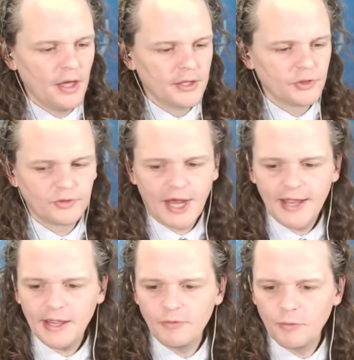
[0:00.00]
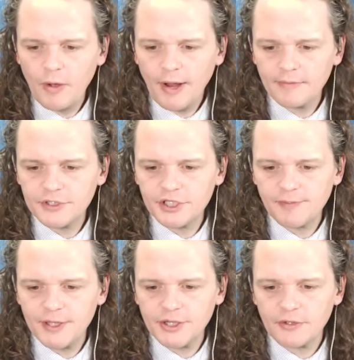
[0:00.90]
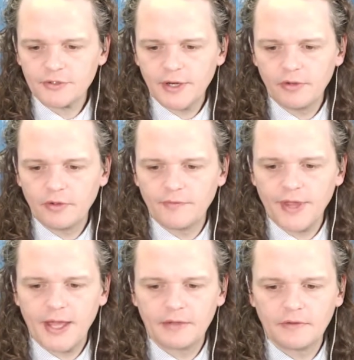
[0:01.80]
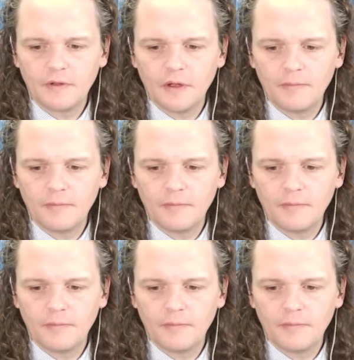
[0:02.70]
So tying in with what I was just mentioning, I was trying to look for that